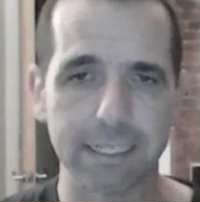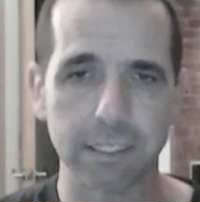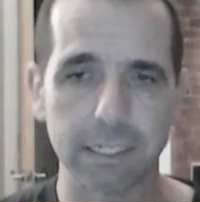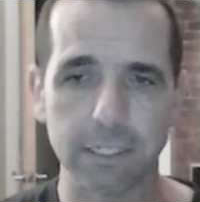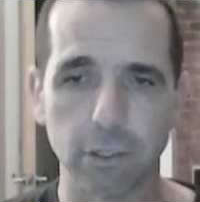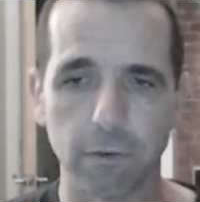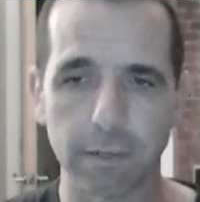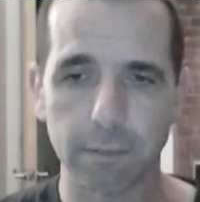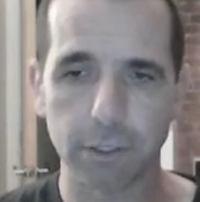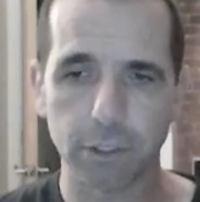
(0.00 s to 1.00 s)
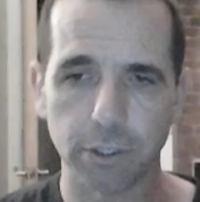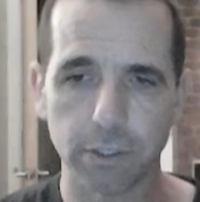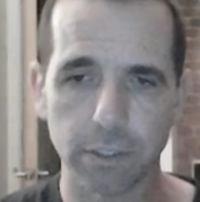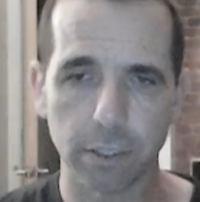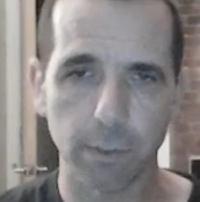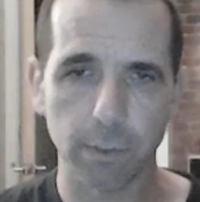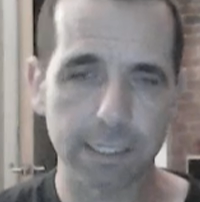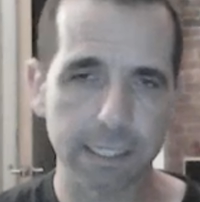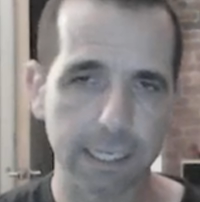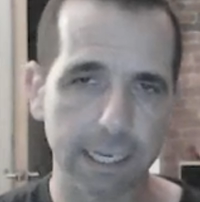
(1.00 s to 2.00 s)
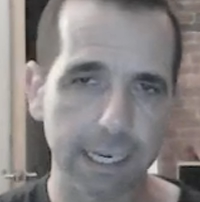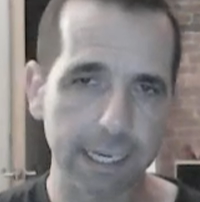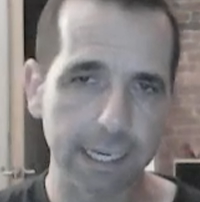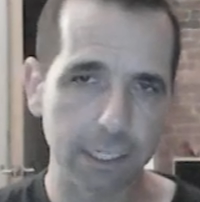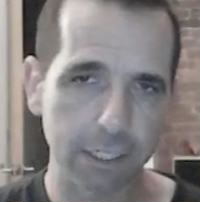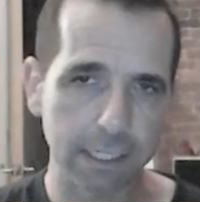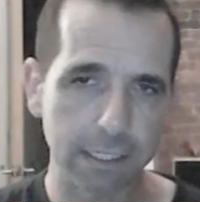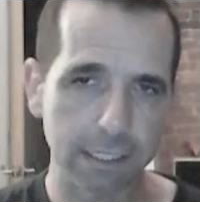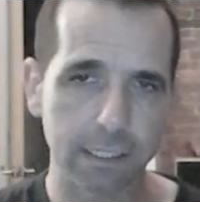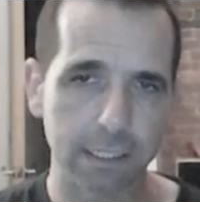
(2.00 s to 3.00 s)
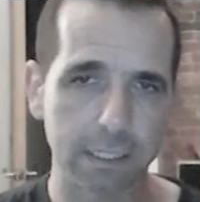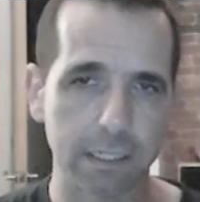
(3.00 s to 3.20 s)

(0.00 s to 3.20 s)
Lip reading: there's not really much you can do. We could see king h8,